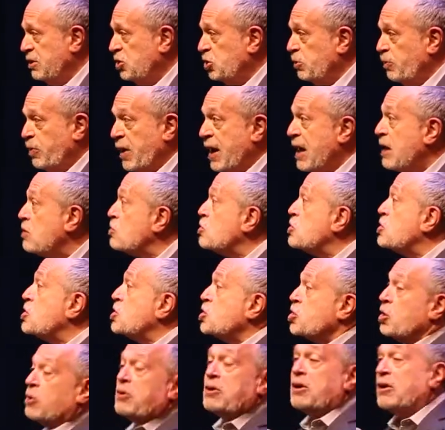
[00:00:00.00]
Japan
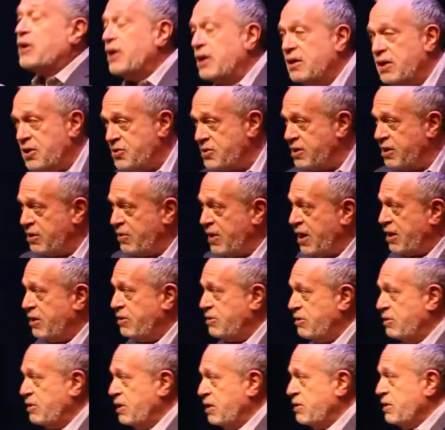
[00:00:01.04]
certainly doesn't know how to
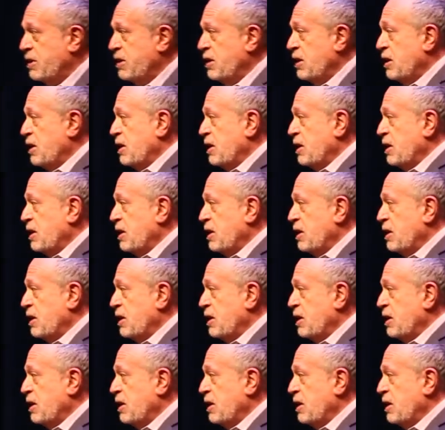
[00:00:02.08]
do it.